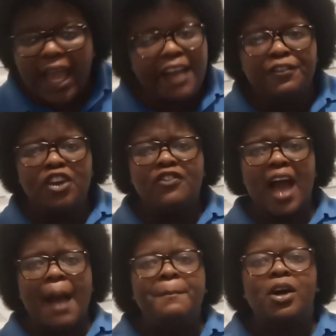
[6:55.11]
If you've
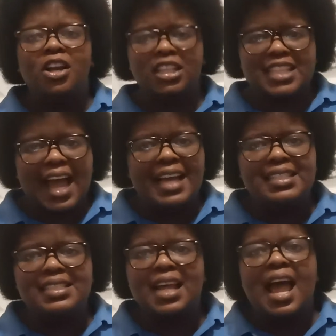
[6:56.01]

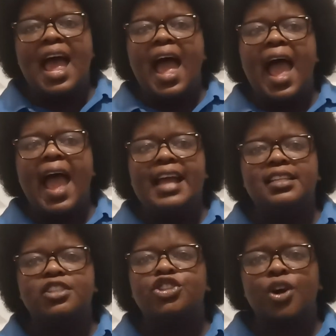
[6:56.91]
apologized
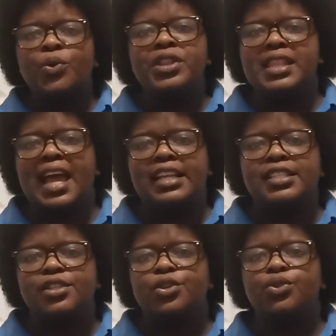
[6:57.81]
and shown
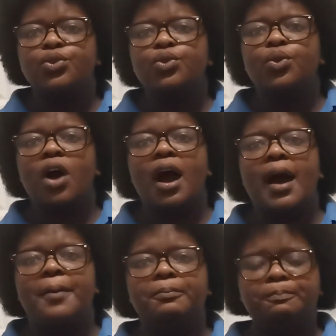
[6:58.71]
that you
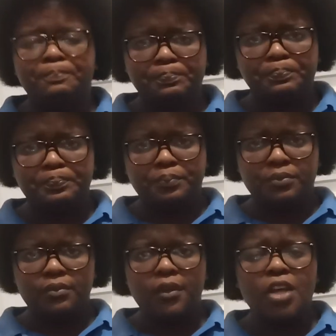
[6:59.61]
are
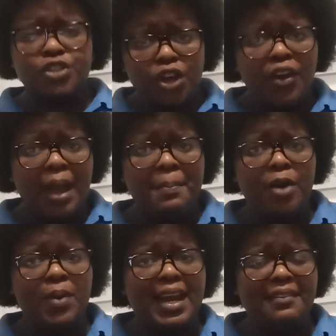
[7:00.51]
sorry
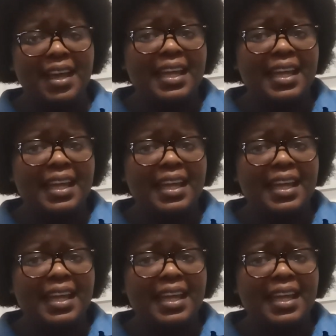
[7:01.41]
about whatever